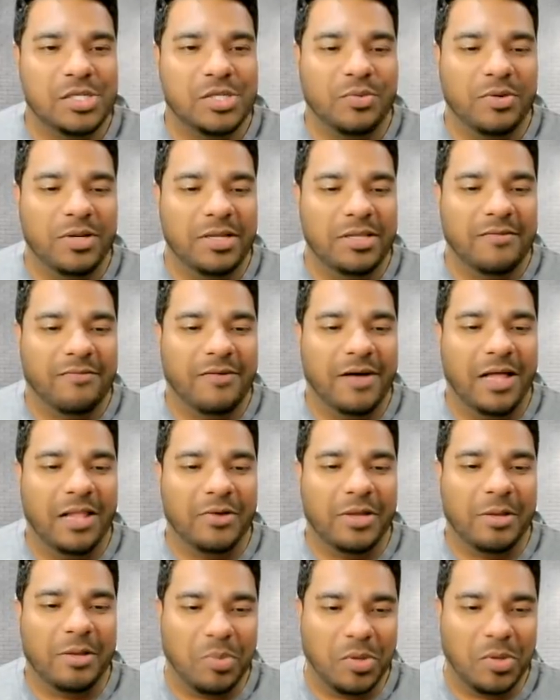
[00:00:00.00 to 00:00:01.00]
tweeted the
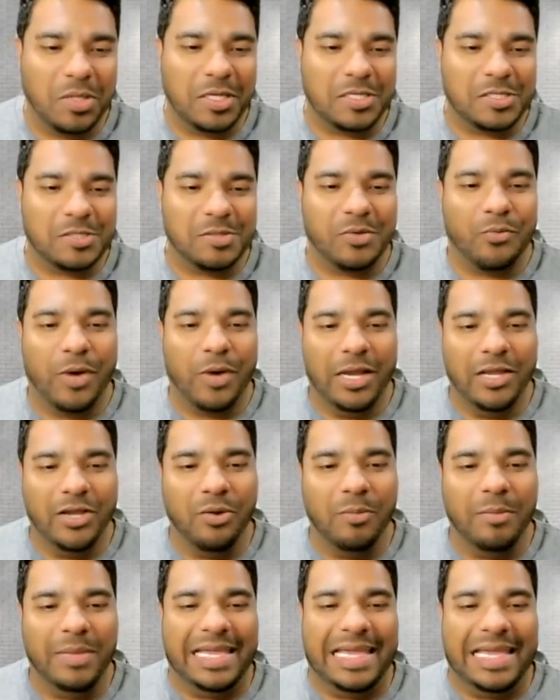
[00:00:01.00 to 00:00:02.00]
following: bullish,
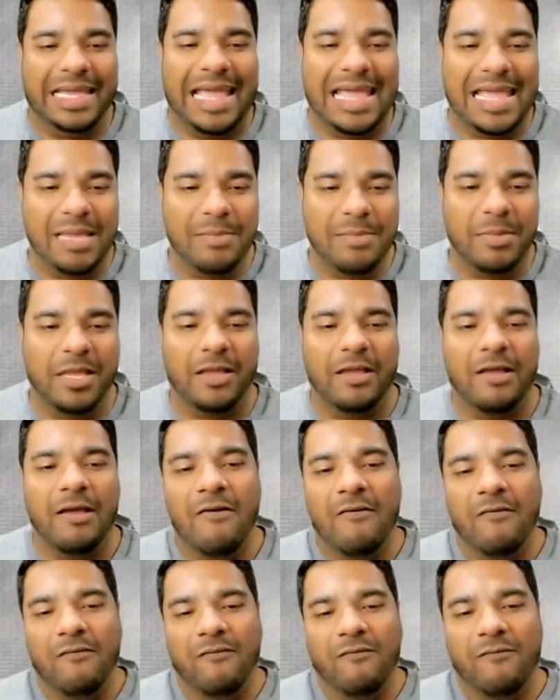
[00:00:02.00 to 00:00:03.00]
Wyoming aiming
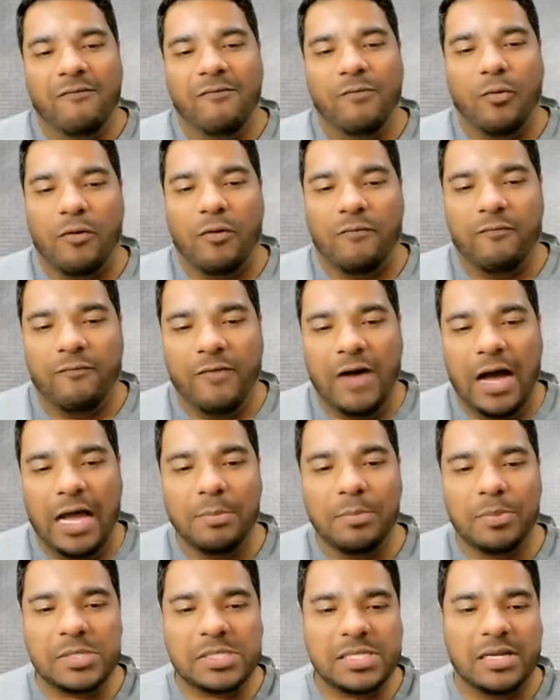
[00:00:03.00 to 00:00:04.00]
for
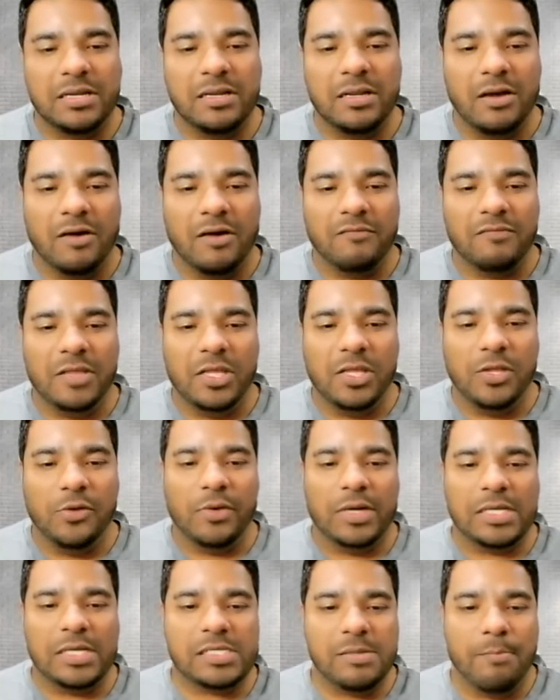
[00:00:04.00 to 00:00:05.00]
five percent of the
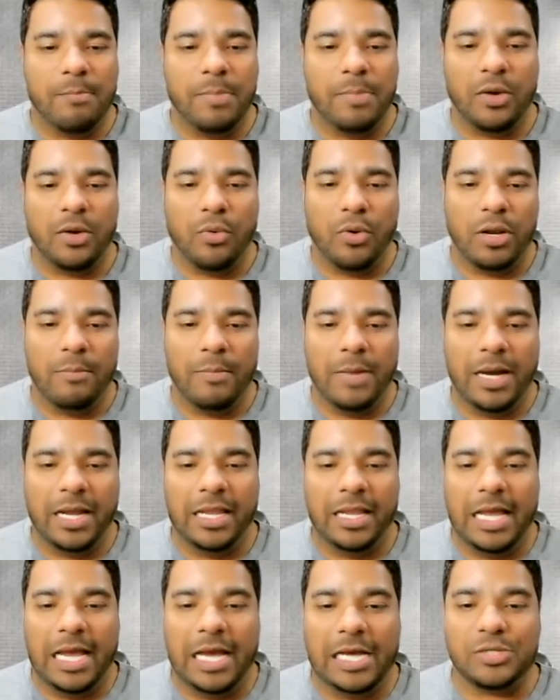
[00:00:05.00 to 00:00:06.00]
U S Bitcoin
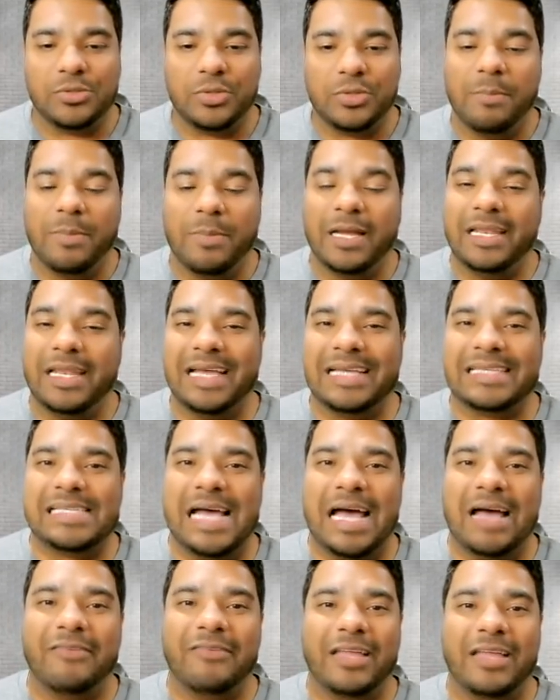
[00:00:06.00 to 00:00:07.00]
mining hash rate by next
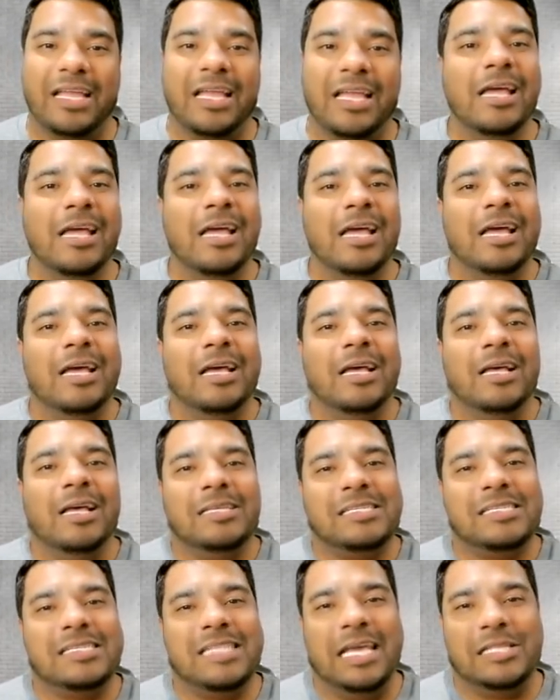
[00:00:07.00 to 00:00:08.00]
halving.
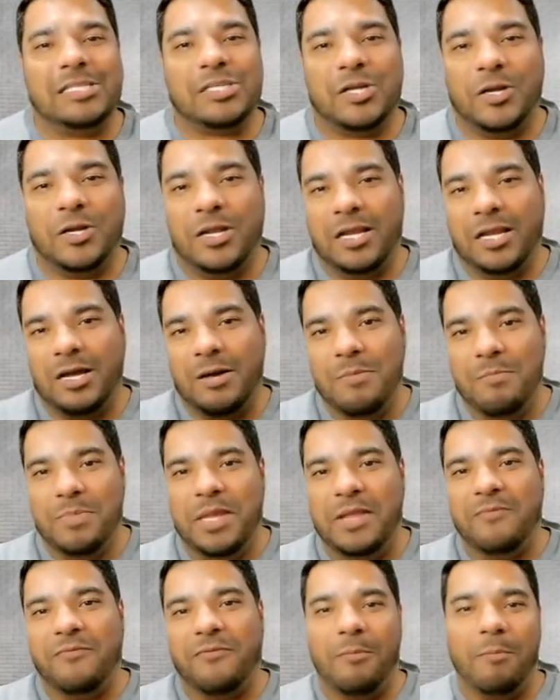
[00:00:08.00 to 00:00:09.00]
States are going to
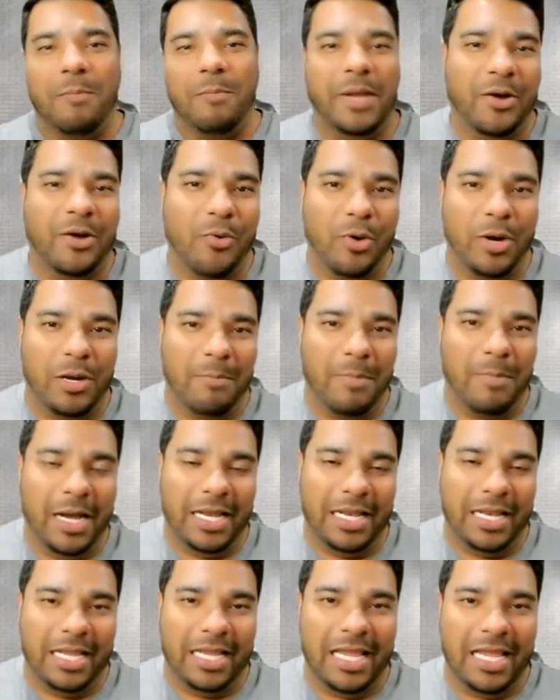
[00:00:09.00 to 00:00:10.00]
compete for Bitcoin
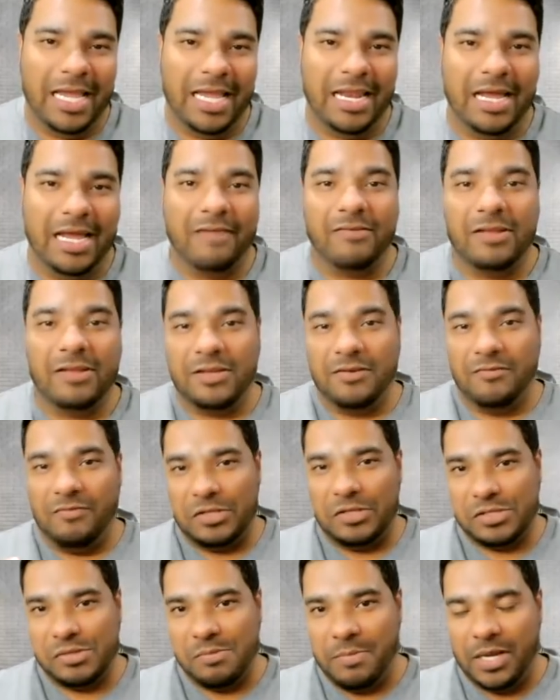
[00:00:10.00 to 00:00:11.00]
mining. And I've
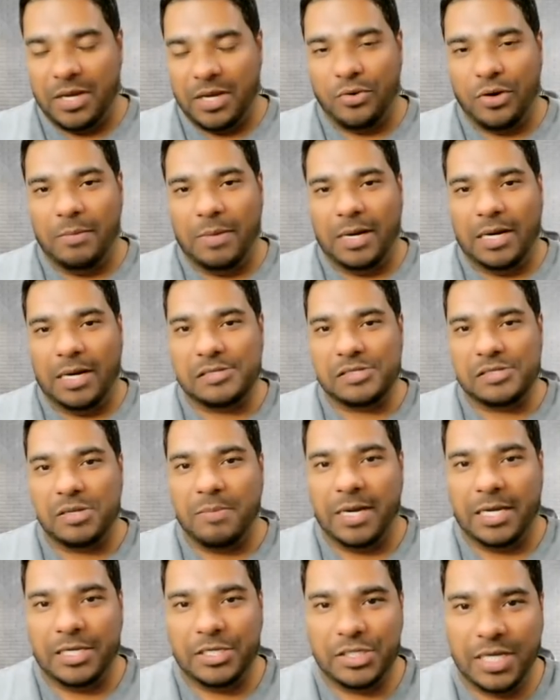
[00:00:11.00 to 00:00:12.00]
interviewed some Bitcoin miners on
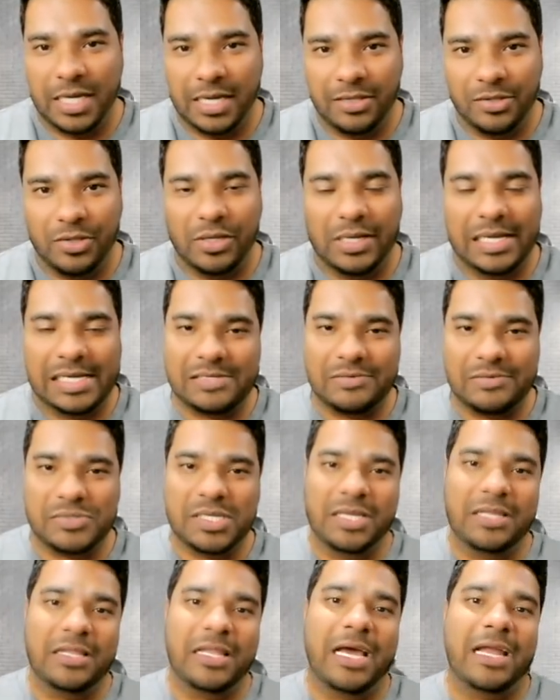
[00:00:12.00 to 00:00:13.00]
my channel. You guys have
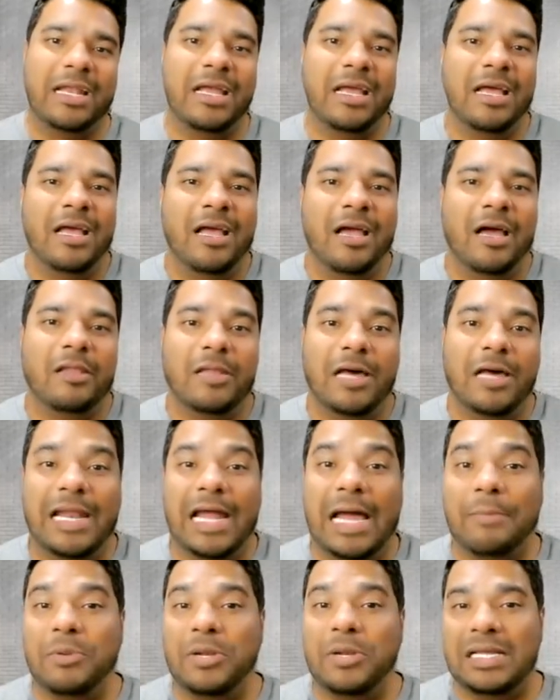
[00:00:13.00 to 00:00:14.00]
seen that. A lot
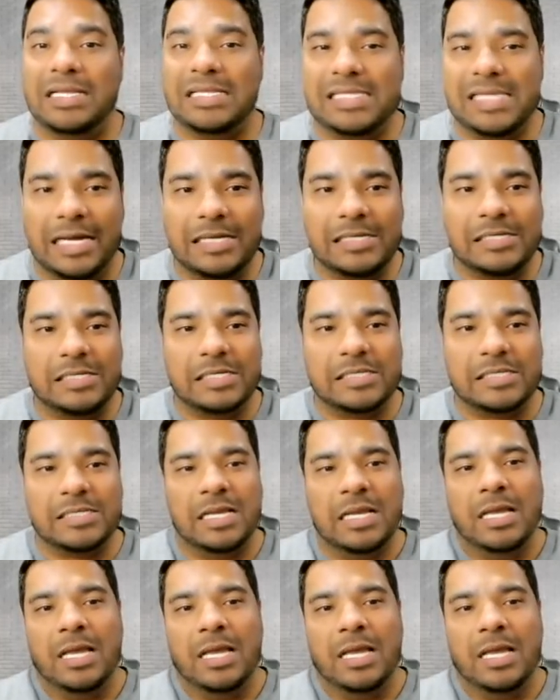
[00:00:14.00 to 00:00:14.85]
happening in Texas.